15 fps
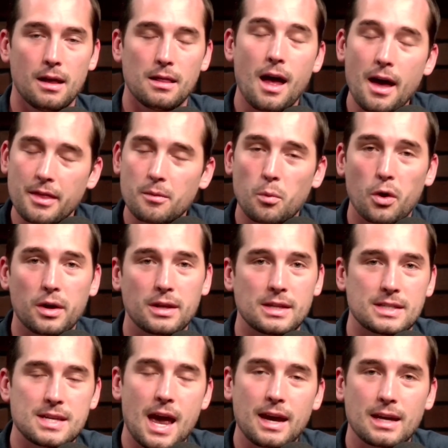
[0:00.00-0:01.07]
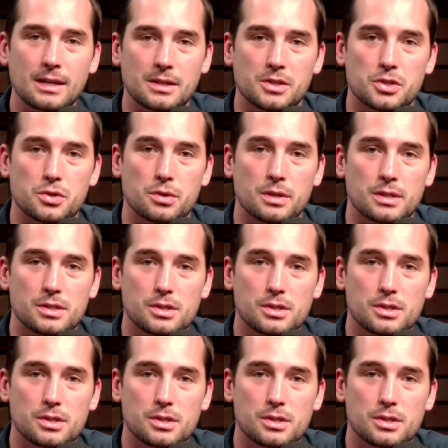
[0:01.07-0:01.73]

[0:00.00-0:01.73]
a lot of them work in the tech industry.